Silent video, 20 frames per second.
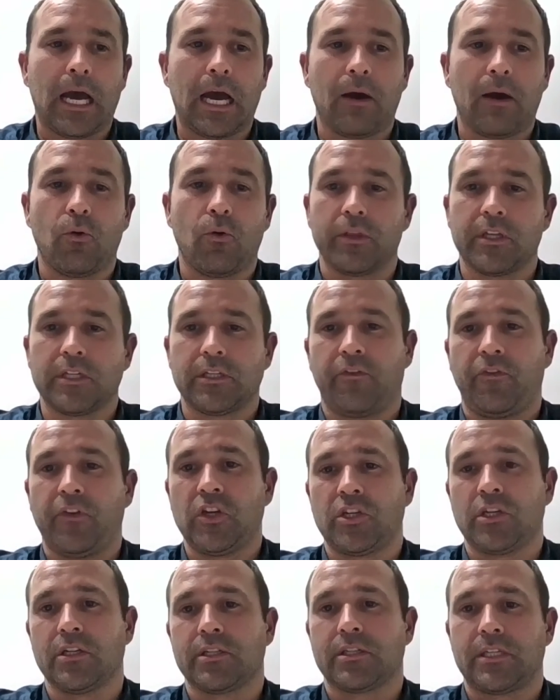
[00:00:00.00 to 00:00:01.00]
or the
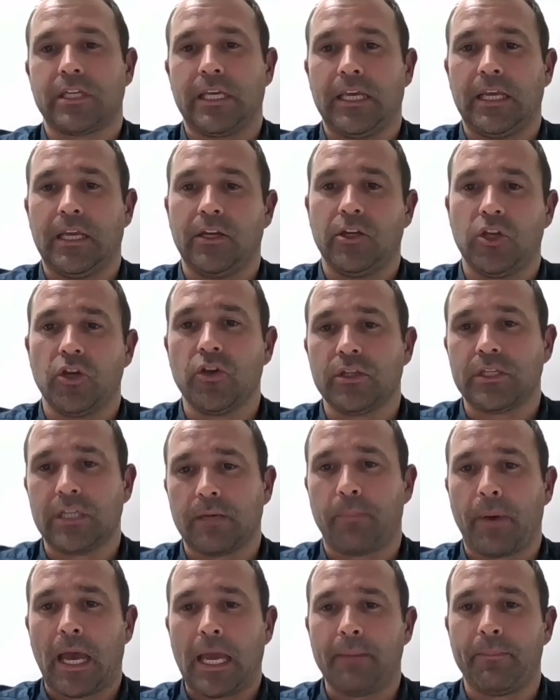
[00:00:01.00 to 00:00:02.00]
deficiency in
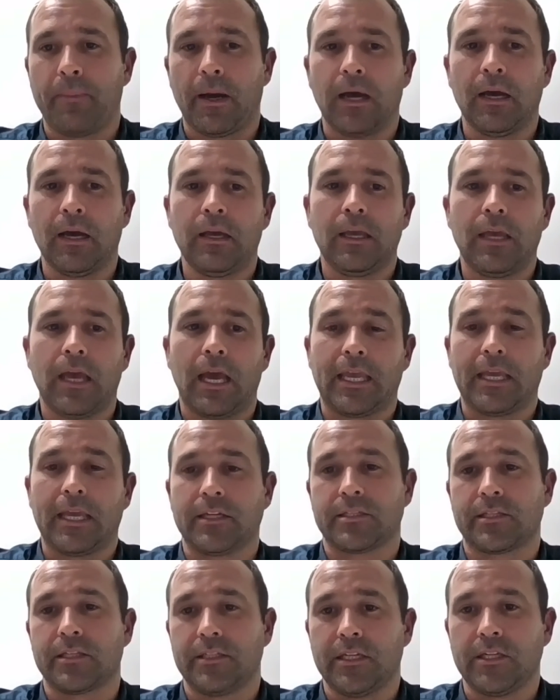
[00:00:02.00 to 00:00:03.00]
using paper
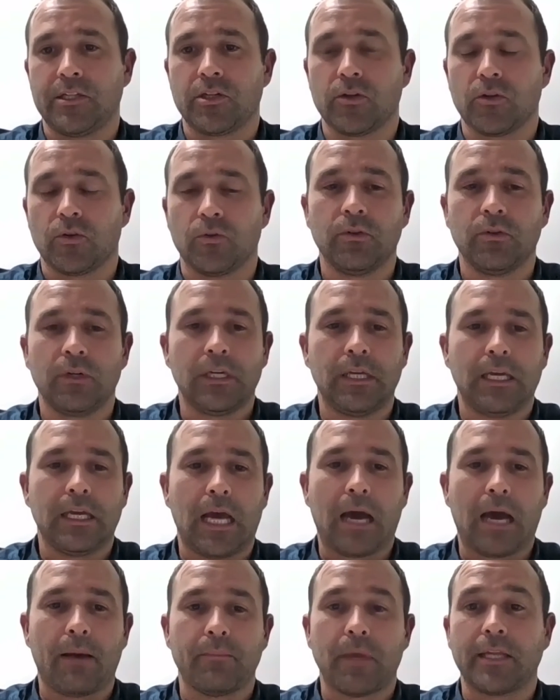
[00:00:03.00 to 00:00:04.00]
against a digital
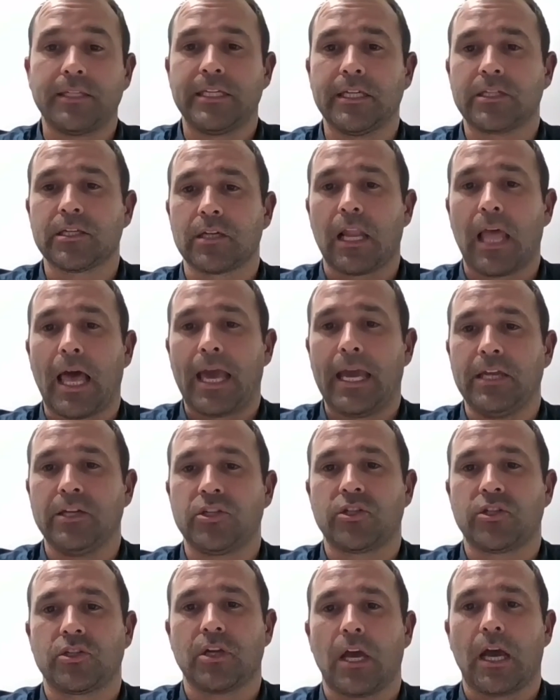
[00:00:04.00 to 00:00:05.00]

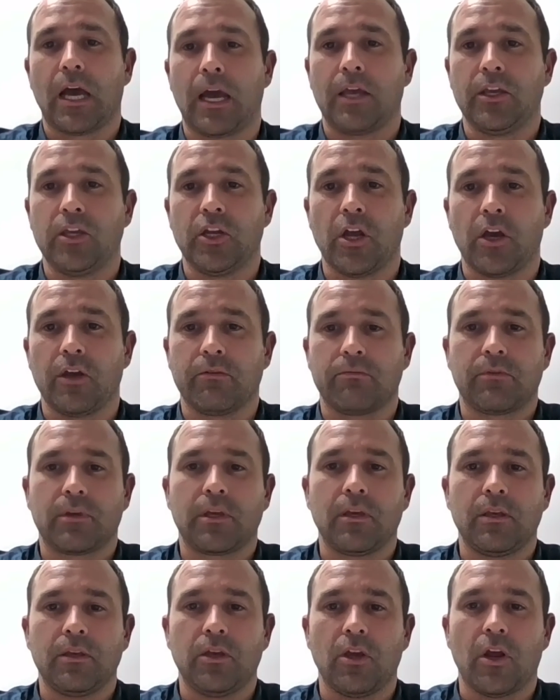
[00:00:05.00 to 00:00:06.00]
age,
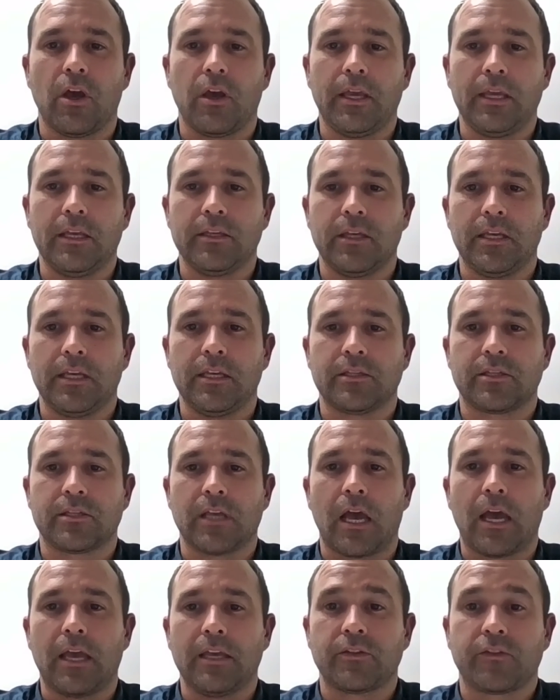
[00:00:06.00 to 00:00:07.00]

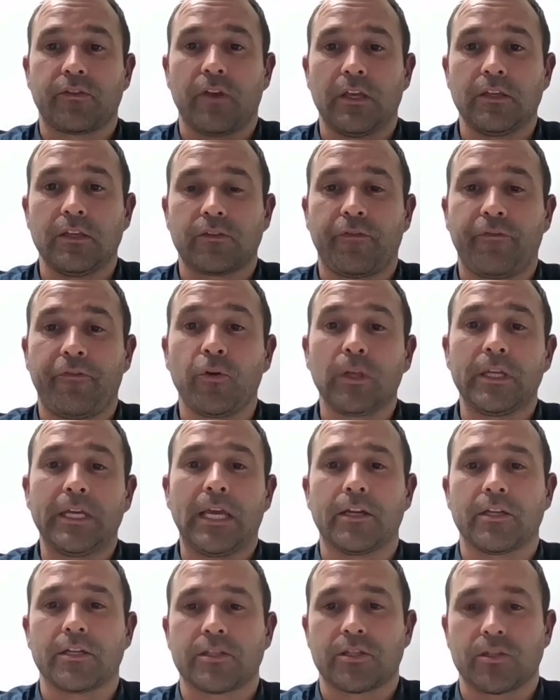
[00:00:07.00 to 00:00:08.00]
is fully
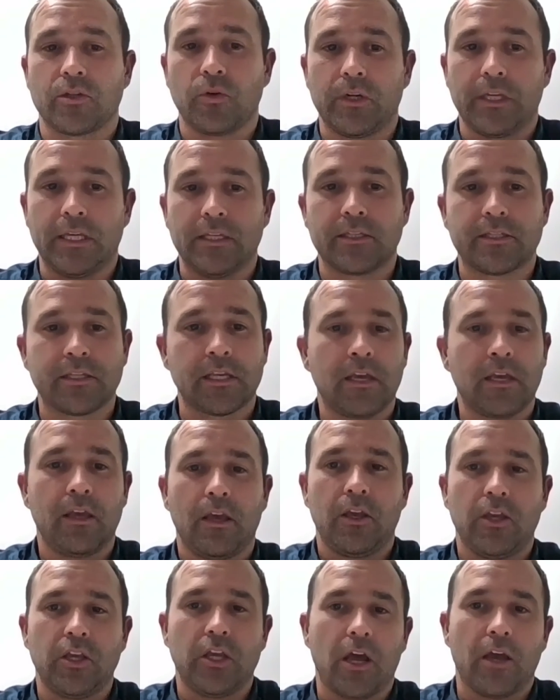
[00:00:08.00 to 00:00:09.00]
understood. Is
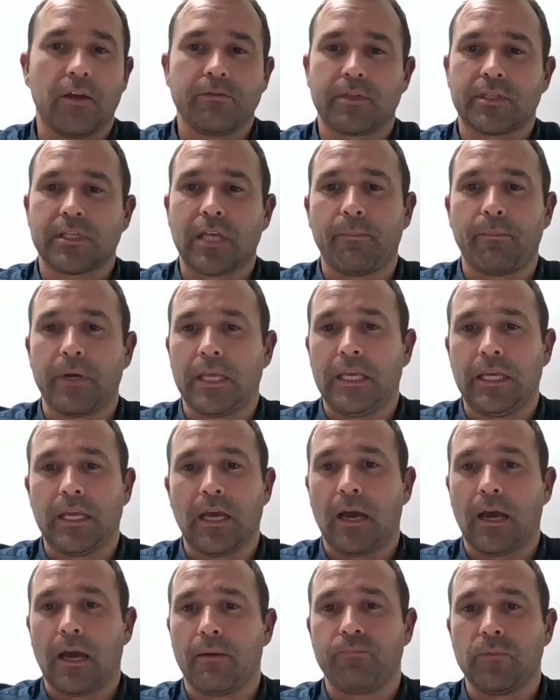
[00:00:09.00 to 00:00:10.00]
somebody
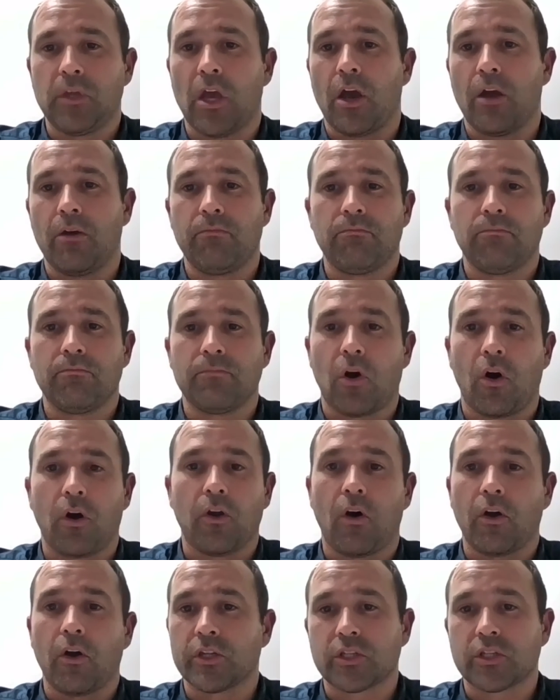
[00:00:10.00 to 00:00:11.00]

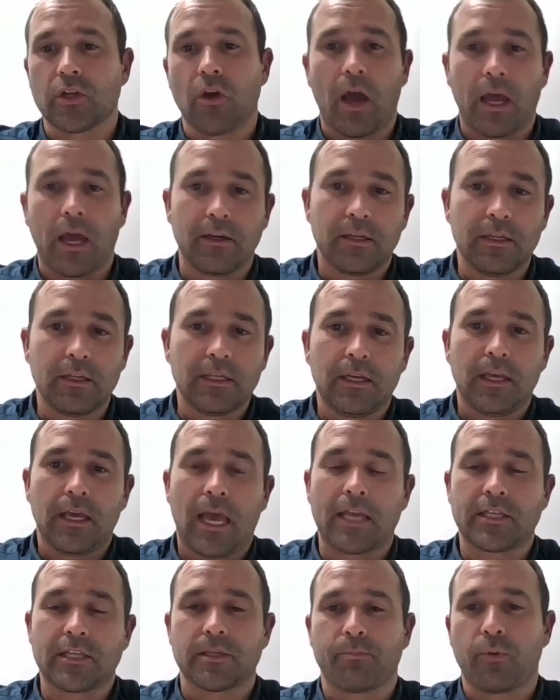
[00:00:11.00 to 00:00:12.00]
on site
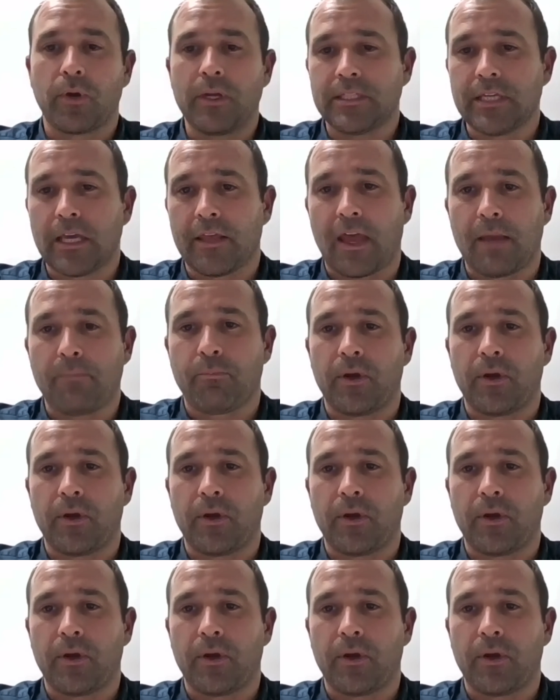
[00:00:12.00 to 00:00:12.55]
has a printer, they